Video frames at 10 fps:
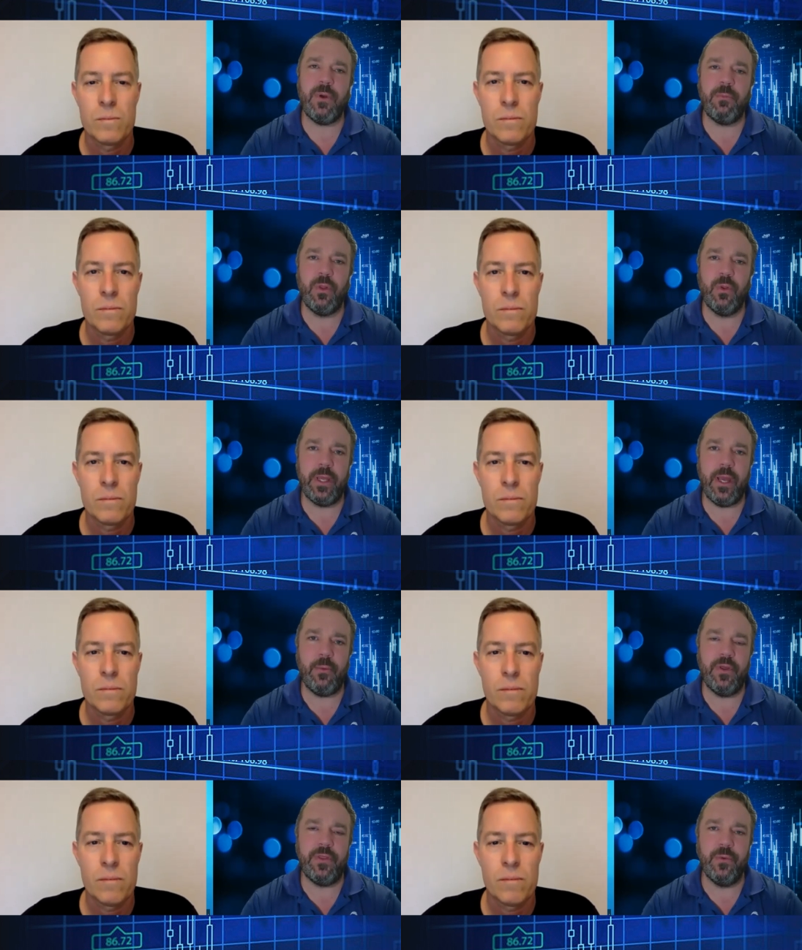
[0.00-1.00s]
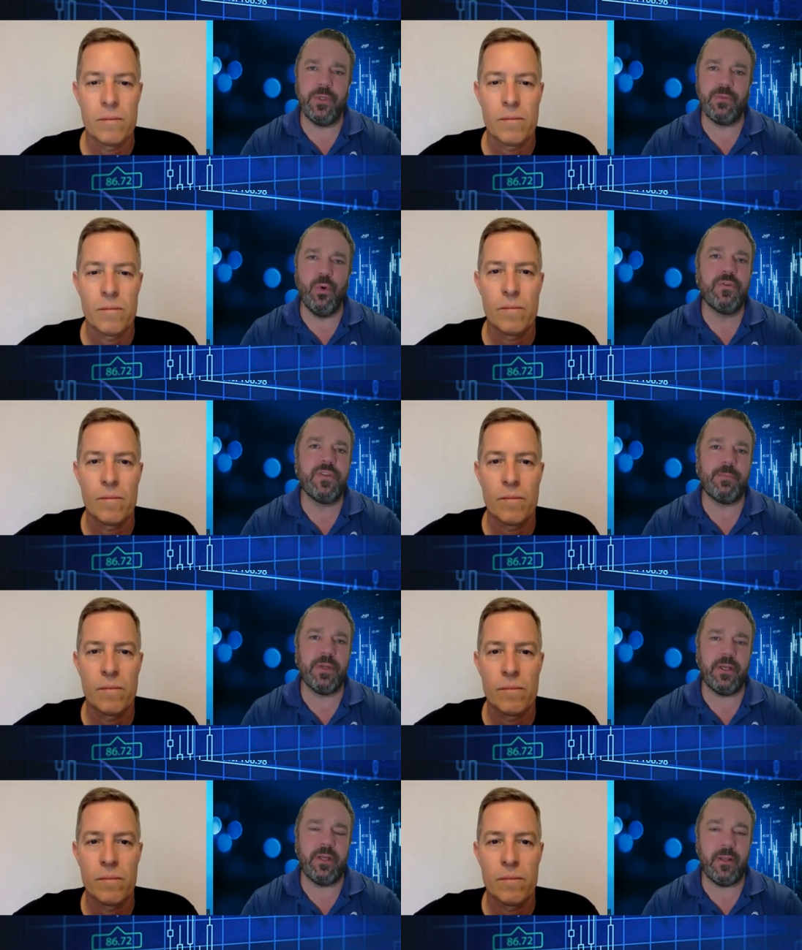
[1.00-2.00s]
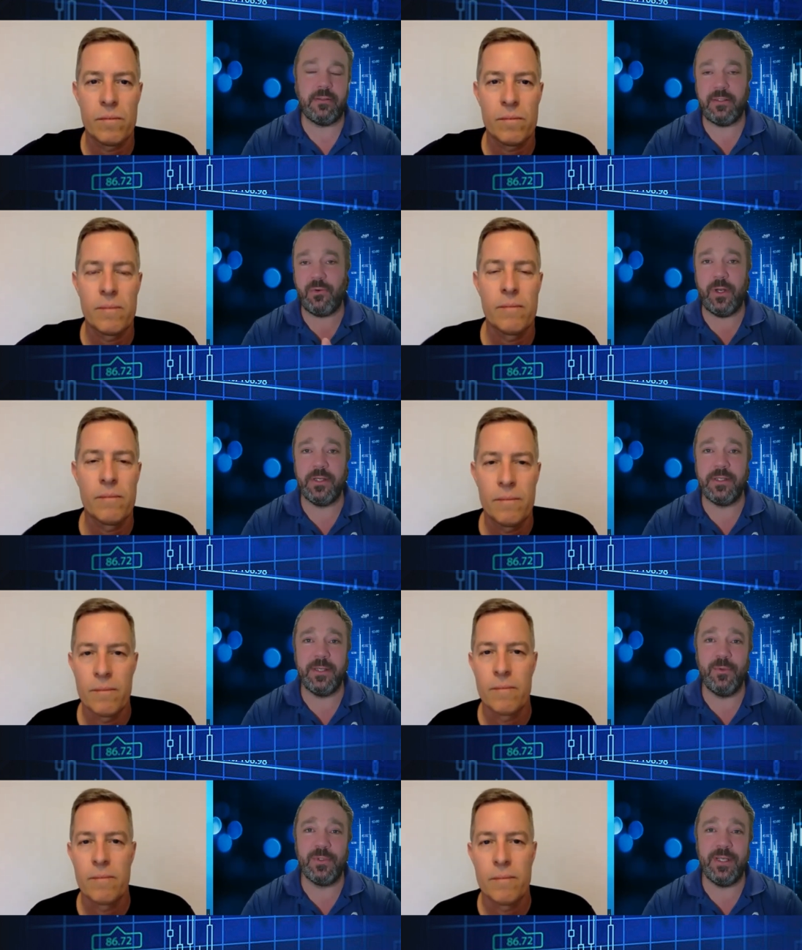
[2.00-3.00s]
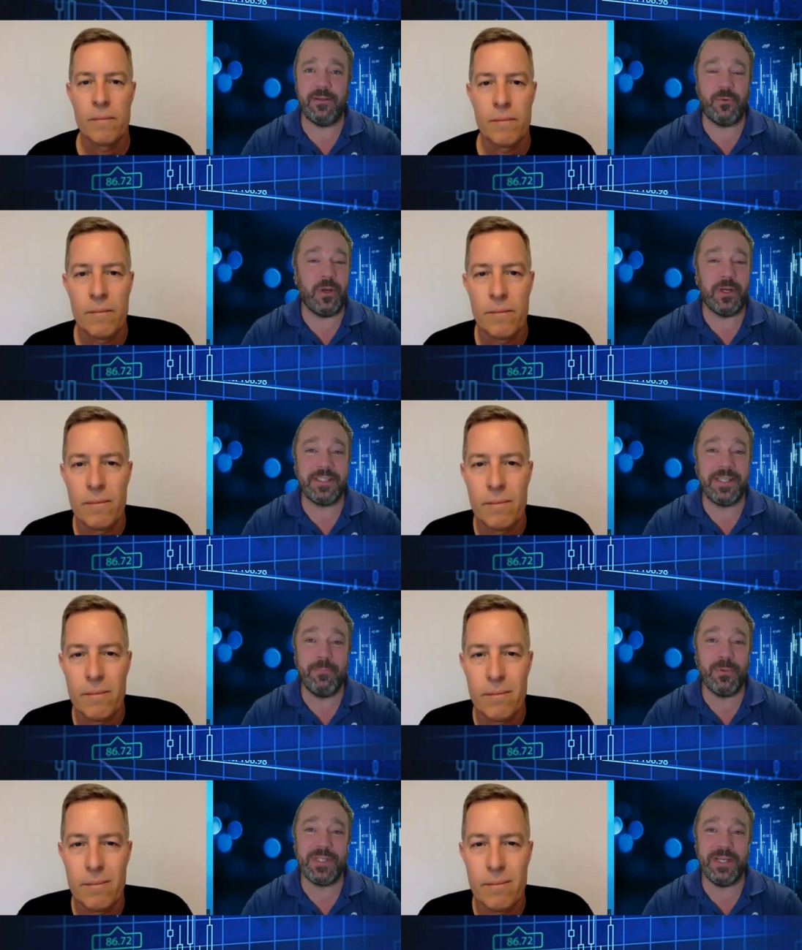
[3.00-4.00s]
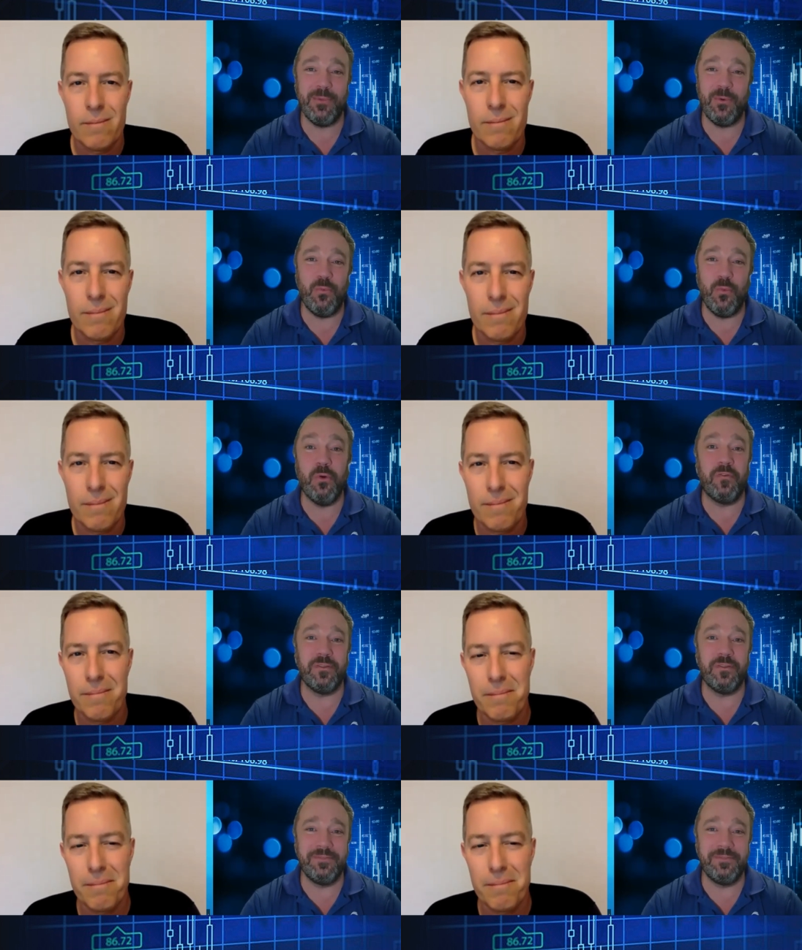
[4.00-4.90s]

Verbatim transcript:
Speaker 1: one we're looking at with you is Wolfspeed, and that's quite a simple, quite a simple symbol, wolf.